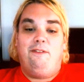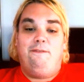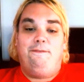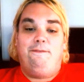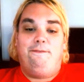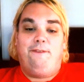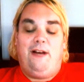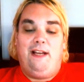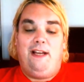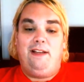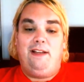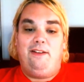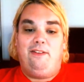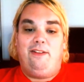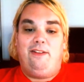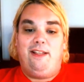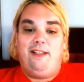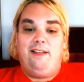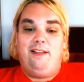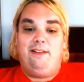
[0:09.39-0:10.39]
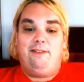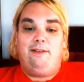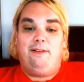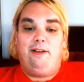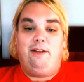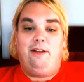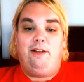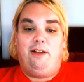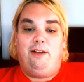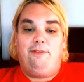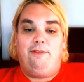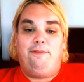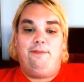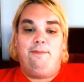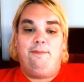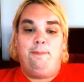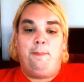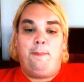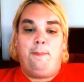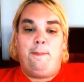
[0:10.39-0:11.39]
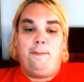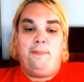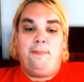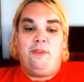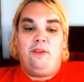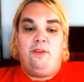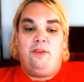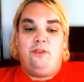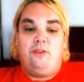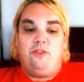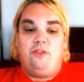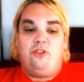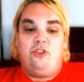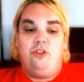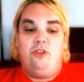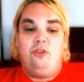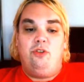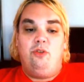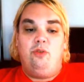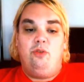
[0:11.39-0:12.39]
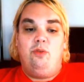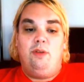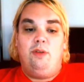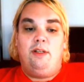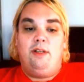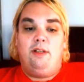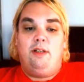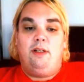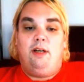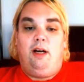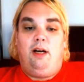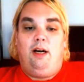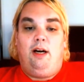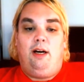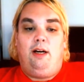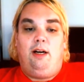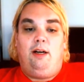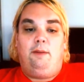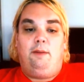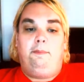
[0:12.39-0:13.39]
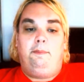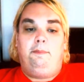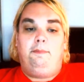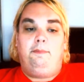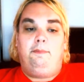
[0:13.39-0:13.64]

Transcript: Finally, enough to um,